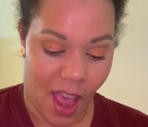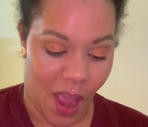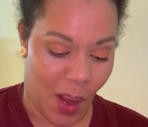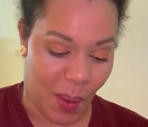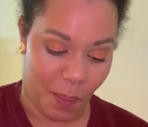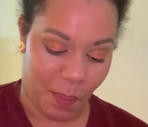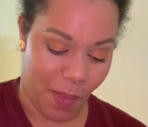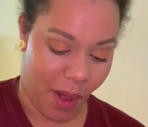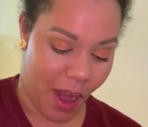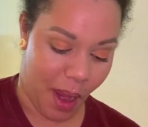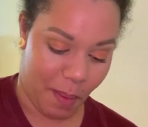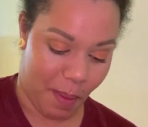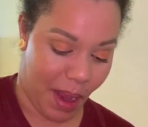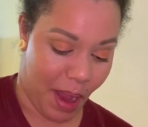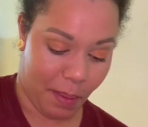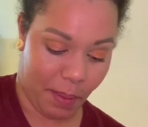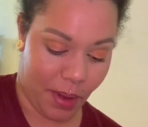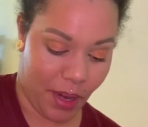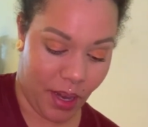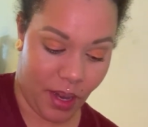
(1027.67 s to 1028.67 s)
I'm I'm
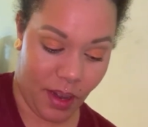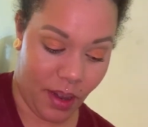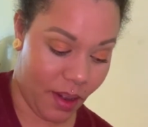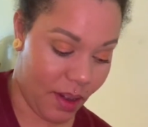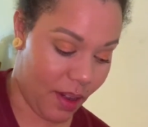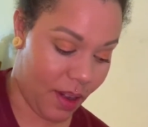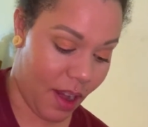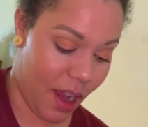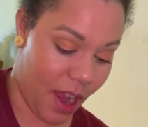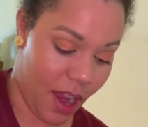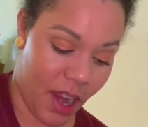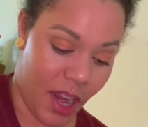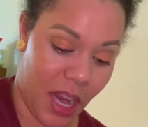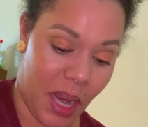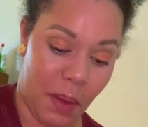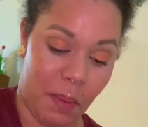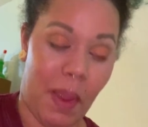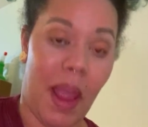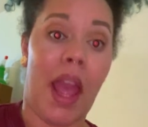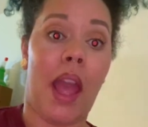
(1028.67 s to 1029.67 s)
happy.
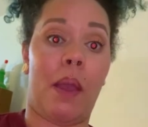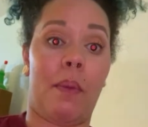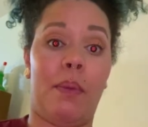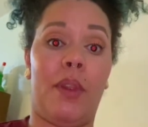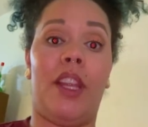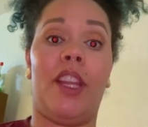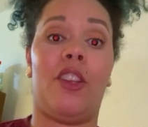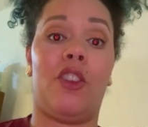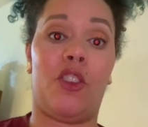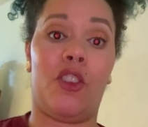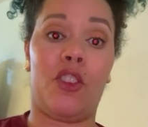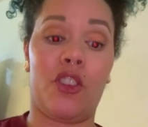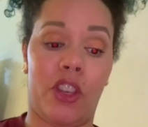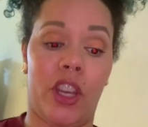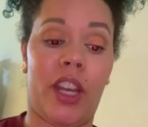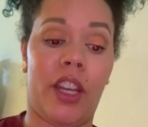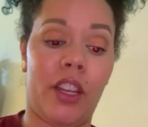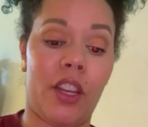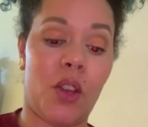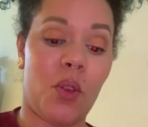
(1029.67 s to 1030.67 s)
I am happy as
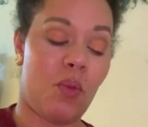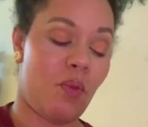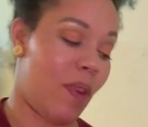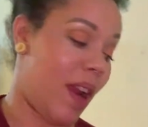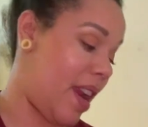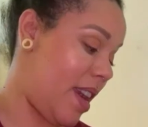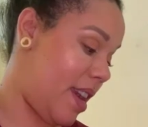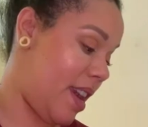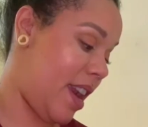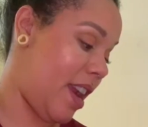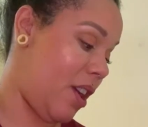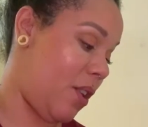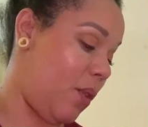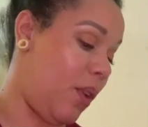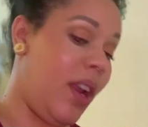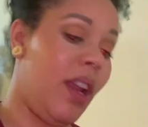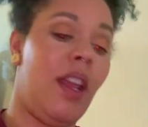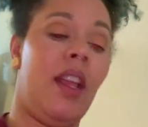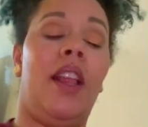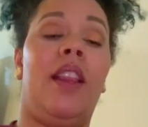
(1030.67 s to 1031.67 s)
shit right
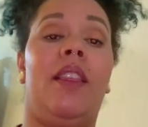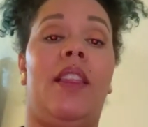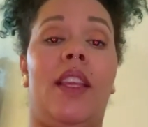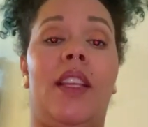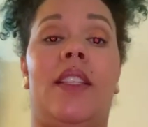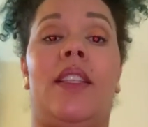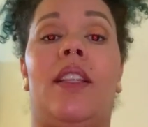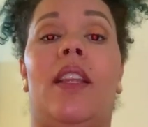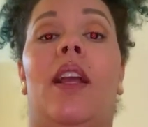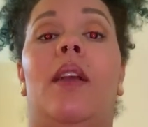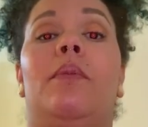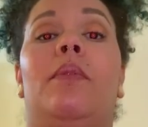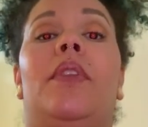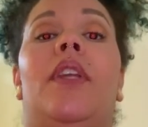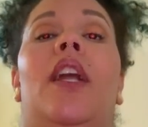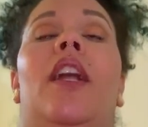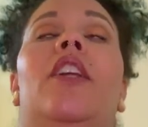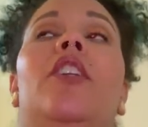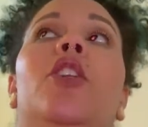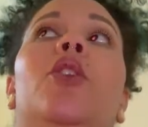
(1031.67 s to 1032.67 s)
now. This, I'm
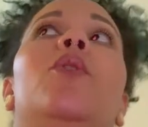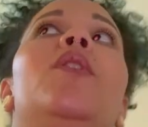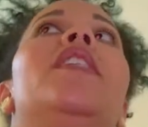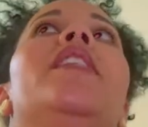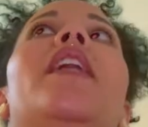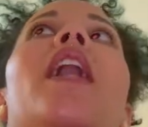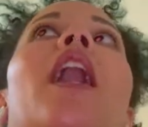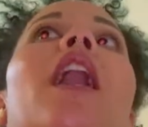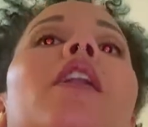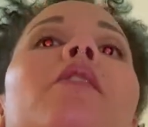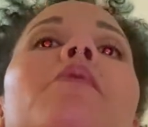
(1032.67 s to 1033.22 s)
telling you, is